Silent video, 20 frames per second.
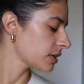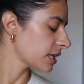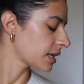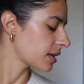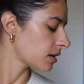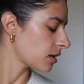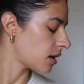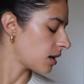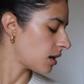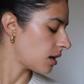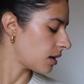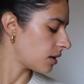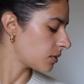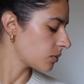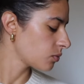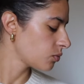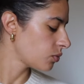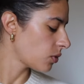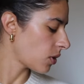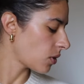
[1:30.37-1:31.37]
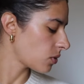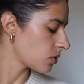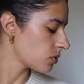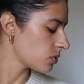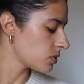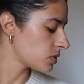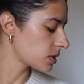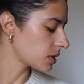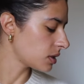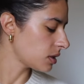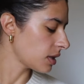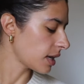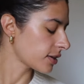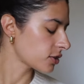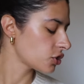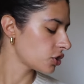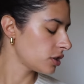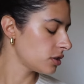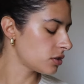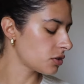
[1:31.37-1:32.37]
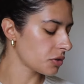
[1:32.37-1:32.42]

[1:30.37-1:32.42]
like a rose collection,